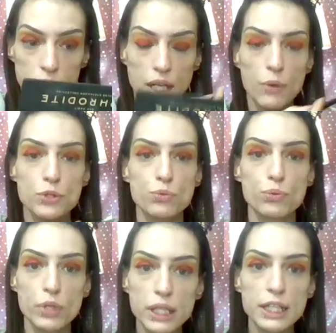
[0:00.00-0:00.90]
I was
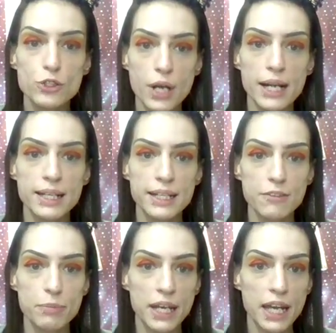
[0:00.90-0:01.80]
really trying to
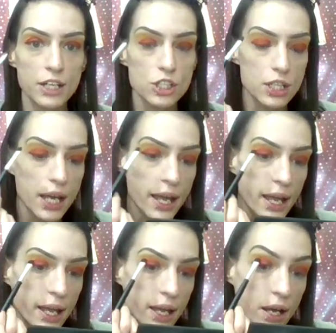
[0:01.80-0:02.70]
give BH
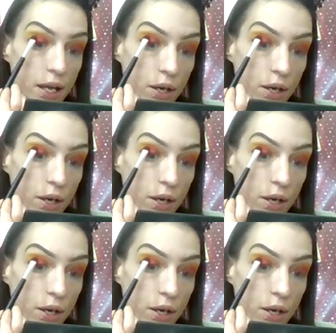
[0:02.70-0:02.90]
a